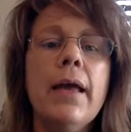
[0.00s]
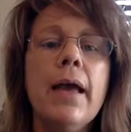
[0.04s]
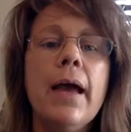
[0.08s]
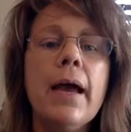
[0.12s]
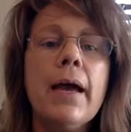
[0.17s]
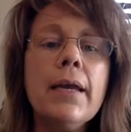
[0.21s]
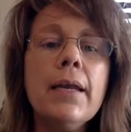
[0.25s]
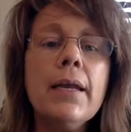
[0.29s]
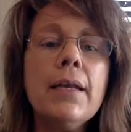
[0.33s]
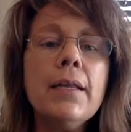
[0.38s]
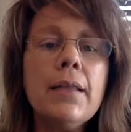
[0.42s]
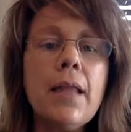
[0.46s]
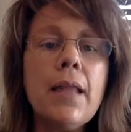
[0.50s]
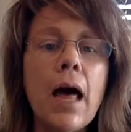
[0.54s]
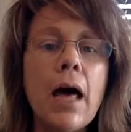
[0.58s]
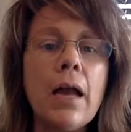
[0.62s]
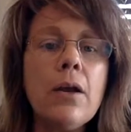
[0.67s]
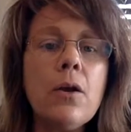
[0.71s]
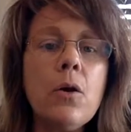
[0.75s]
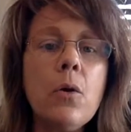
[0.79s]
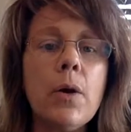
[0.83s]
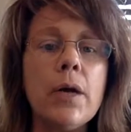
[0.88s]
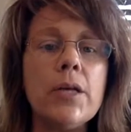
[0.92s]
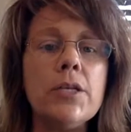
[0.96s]
I get a lot
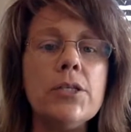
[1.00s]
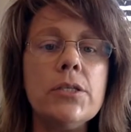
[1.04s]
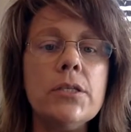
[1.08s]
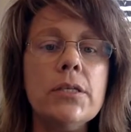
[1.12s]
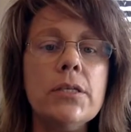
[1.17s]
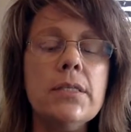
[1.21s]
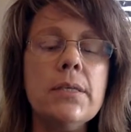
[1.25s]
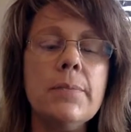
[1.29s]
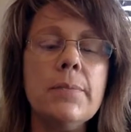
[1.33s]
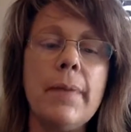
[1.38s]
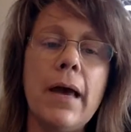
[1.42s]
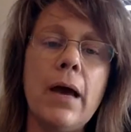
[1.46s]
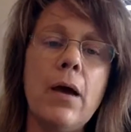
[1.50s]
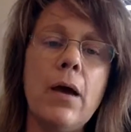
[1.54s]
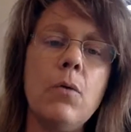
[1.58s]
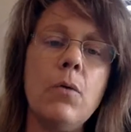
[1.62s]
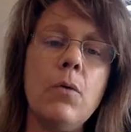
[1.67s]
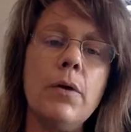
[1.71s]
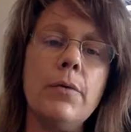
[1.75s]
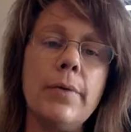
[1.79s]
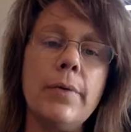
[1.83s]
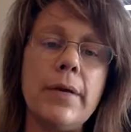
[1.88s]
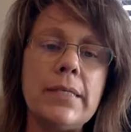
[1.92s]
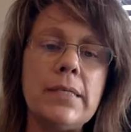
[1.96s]
of questions about
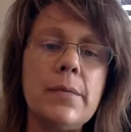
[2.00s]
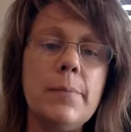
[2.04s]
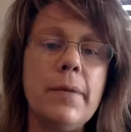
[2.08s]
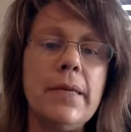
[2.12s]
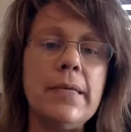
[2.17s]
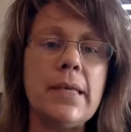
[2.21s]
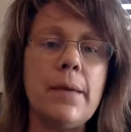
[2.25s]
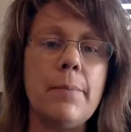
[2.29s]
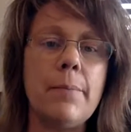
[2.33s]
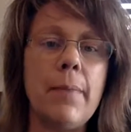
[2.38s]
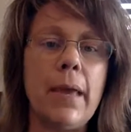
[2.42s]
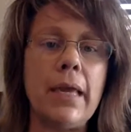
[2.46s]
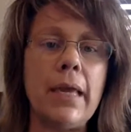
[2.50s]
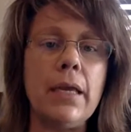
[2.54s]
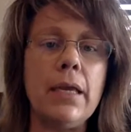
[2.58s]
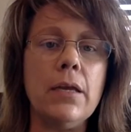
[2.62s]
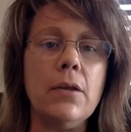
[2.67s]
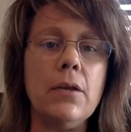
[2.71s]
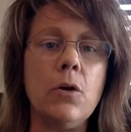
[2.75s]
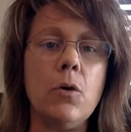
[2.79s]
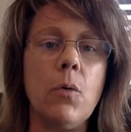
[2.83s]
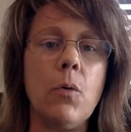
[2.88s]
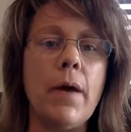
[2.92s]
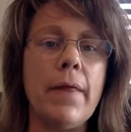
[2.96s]
what recipes I'm
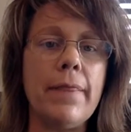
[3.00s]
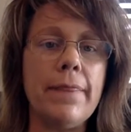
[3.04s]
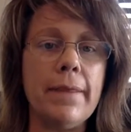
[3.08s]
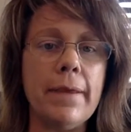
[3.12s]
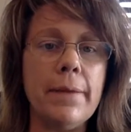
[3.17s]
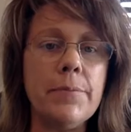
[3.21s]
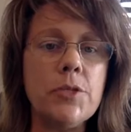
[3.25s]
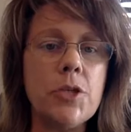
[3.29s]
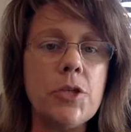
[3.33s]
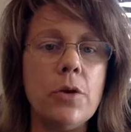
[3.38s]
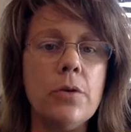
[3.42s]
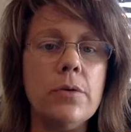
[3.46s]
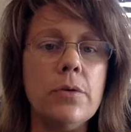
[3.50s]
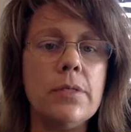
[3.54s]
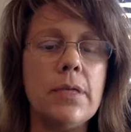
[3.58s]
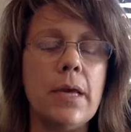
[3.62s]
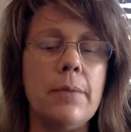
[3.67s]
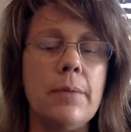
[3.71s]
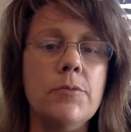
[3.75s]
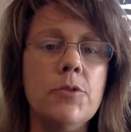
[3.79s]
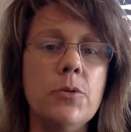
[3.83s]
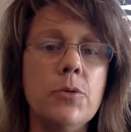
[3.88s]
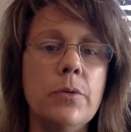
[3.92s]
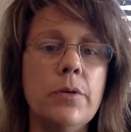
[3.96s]
making or what theme shows
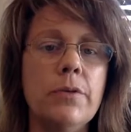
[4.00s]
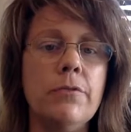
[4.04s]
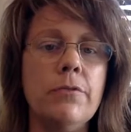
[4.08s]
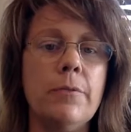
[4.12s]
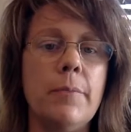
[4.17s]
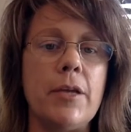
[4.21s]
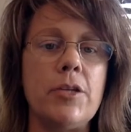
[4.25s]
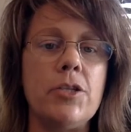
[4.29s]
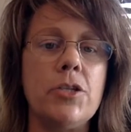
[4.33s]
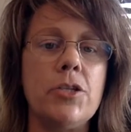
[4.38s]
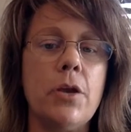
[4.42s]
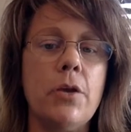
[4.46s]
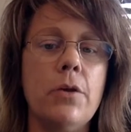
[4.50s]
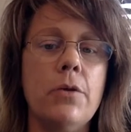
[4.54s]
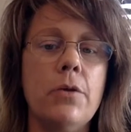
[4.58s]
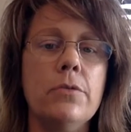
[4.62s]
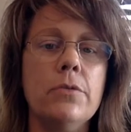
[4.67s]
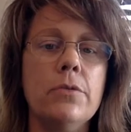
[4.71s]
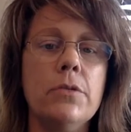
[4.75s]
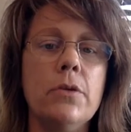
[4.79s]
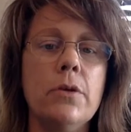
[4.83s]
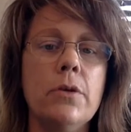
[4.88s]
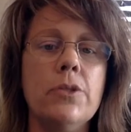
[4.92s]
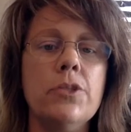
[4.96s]
I'm doing for my
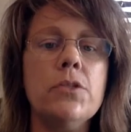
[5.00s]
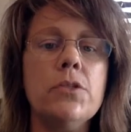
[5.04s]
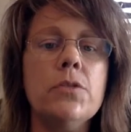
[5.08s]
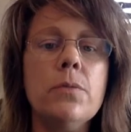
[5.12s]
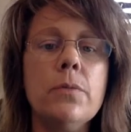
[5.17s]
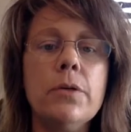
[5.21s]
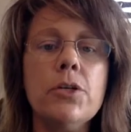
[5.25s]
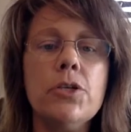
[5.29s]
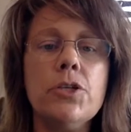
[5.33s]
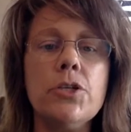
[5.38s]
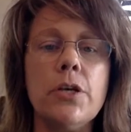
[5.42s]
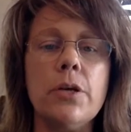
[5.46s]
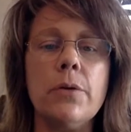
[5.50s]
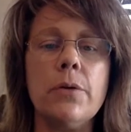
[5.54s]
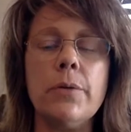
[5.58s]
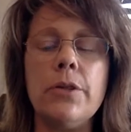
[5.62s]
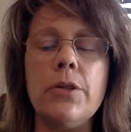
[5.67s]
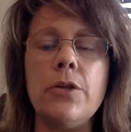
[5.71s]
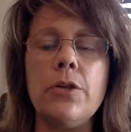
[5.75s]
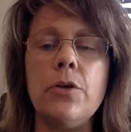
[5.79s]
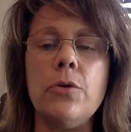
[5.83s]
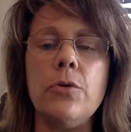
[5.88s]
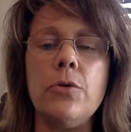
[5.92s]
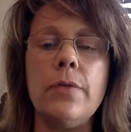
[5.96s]
shows, so I just wanted to share
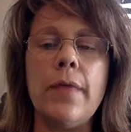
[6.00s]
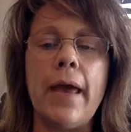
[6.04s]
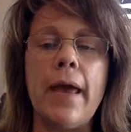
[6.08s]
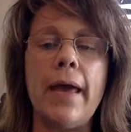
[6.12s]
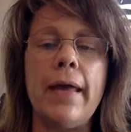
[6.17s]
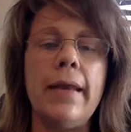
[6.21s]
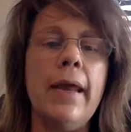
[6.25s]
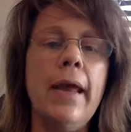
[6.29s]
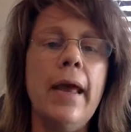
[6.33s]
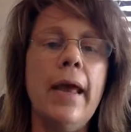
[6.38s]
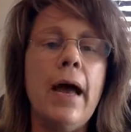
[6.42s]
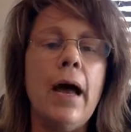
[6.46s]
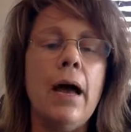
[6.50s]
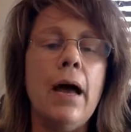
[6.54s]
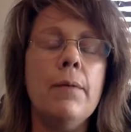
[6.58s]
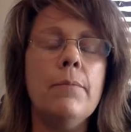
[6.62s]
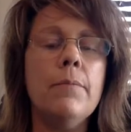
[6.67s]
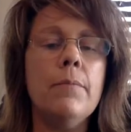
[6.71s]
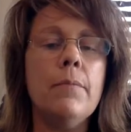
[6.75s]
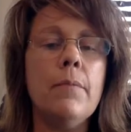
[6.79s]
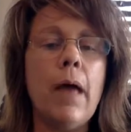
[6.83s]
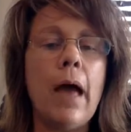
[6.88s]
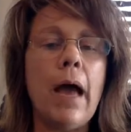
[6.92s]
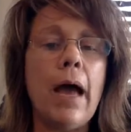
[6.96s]
with you that
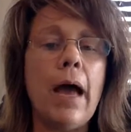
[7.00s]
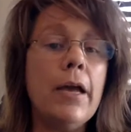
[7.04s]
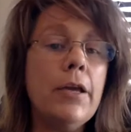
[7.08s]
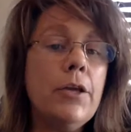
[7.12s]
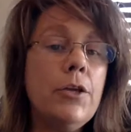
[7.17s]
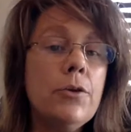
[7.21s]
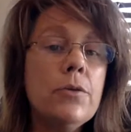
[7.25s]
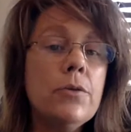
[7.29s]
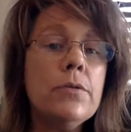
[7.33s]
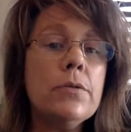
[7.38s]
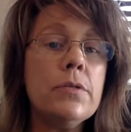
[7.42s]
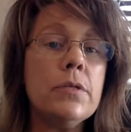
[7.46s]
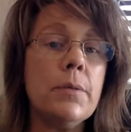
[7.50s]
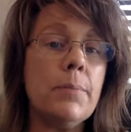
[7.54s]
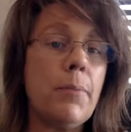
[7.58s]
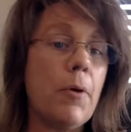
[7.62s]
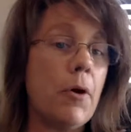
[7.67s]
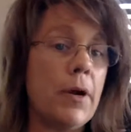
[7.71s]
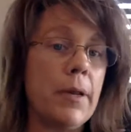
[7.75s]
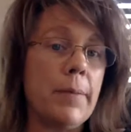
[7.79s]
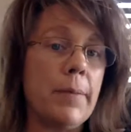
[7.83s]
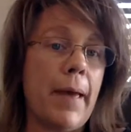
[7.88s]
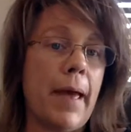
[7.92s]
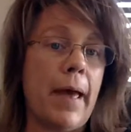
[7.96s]
I use the
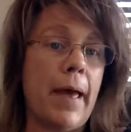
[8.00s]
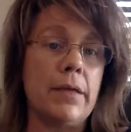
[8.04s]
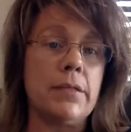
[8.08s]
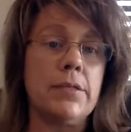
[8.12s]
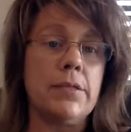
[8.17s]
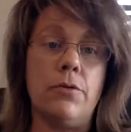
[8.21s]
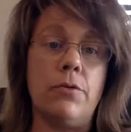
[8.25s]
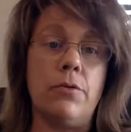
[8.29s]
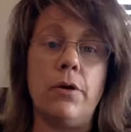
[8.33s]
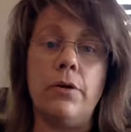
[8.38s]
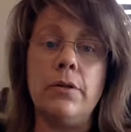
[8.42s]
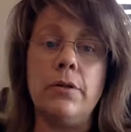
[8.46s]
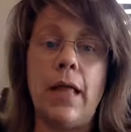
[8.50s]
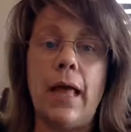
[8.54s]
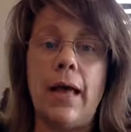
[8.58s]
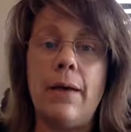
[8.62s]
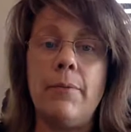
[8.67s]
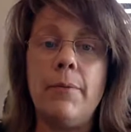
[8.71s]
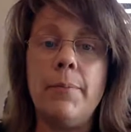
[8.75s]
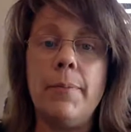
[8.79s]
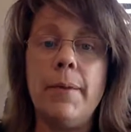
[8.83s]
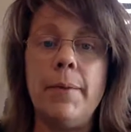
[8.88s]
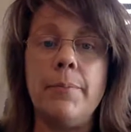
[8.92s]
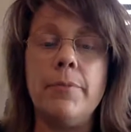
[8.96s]
party packs that are in line
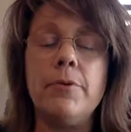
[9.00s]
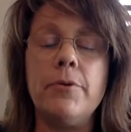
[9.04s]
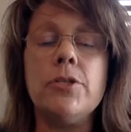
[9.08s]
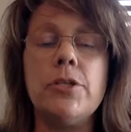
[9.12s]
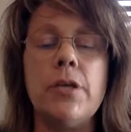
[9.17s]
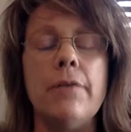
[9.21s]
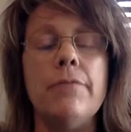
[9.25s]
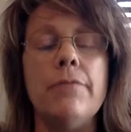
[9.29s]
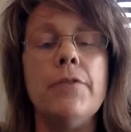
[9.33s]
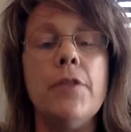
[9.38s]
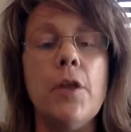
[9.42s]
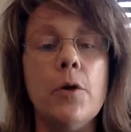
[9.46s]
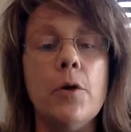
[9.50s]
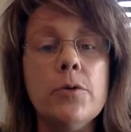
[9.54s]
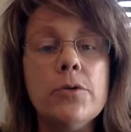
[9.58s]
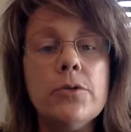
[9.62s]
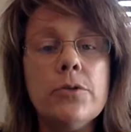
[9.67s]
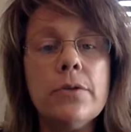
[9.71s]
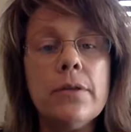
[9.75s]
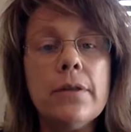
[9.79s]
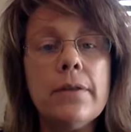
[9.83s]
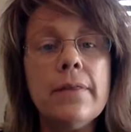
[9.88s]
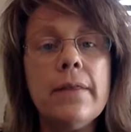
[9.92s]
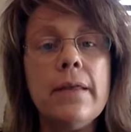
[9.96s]
with Pampered Chef. Those
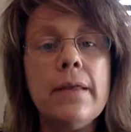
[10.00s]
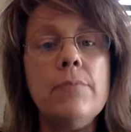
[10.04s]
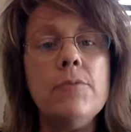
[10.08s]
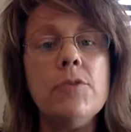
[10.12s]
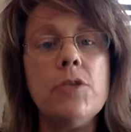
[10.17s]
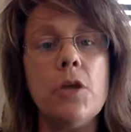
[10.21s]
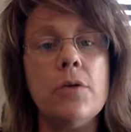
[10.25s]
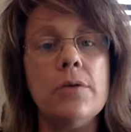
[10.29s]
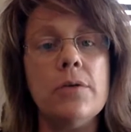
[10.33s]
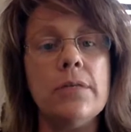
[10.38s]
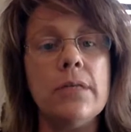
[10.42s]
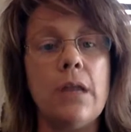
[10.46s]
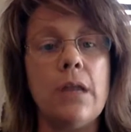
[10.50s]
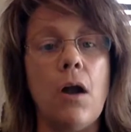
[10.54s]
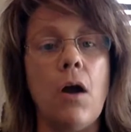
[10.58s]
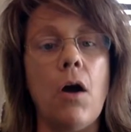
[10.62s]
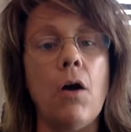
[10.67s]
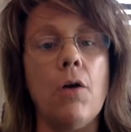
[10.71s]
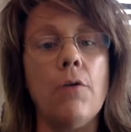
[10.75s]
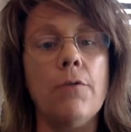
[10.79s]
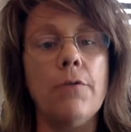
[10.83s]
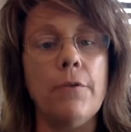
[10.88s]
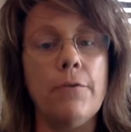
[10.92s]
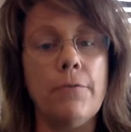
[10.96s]
are the theme shows that I
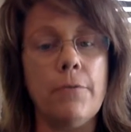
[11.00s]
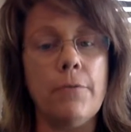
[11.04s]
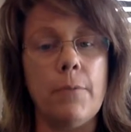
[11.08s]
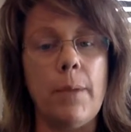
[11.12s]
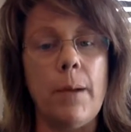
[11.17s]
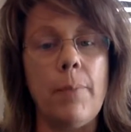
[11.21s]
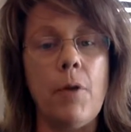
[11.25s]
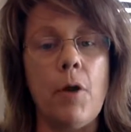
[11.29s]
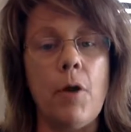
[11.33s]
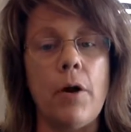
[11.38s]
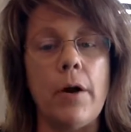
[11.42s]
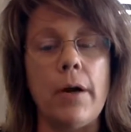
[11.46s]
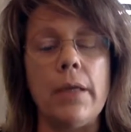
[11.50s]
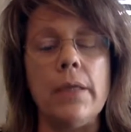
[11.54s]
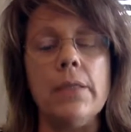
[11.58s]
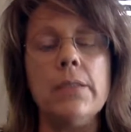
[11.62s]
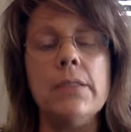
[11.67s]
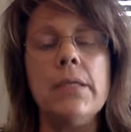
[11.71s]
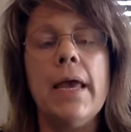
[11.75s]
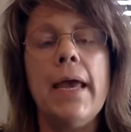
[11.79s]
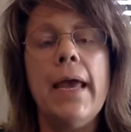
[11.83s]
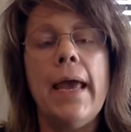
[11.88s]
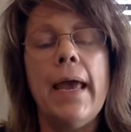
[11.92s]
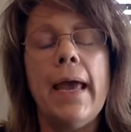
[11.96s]
offer for my
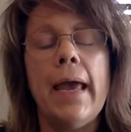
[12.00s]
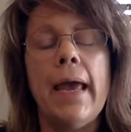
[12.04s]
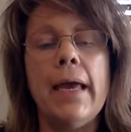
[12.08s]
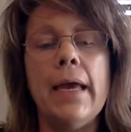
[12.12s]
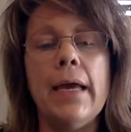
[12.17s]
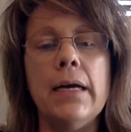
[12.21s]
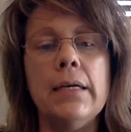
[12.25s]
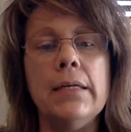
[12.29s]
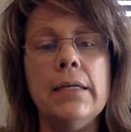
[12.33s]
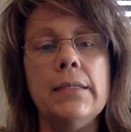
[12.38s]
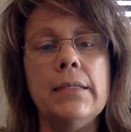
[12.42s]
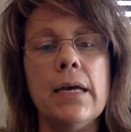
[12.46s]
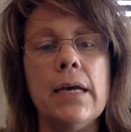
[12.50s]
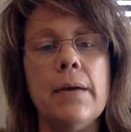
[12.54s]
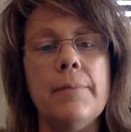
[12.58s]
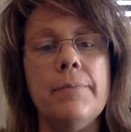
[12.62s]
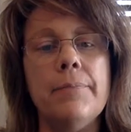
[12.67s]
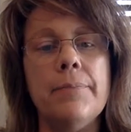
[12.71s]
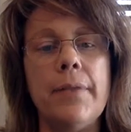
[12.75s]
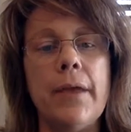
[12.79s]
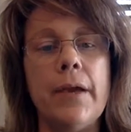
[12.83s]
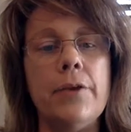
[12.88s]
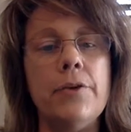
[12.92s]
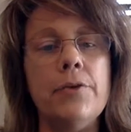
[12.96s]
parties, and
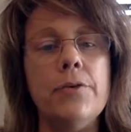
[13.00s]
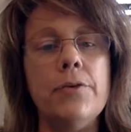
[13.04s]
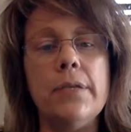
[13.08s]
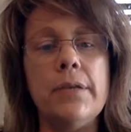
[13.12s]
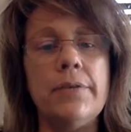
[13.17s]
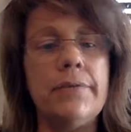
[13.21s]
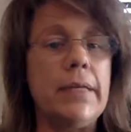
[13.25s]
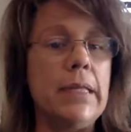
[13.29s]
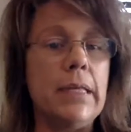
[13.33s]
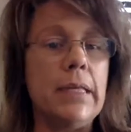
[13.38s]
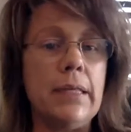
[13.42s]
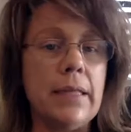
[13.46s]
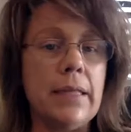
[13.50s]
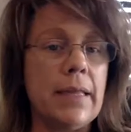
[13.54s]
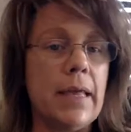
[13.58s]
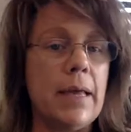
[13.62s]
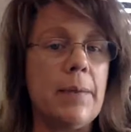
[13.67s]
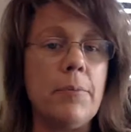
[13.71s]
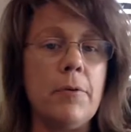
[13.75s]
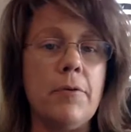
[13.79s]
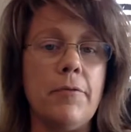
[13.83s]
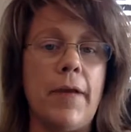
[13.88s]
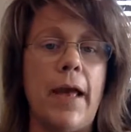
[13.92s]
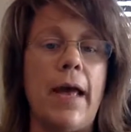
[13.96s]
I use everything that
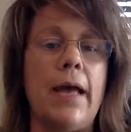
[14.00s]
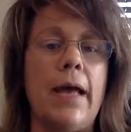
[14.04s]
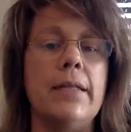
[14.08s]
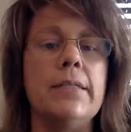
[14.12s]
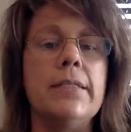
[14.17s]
they provide.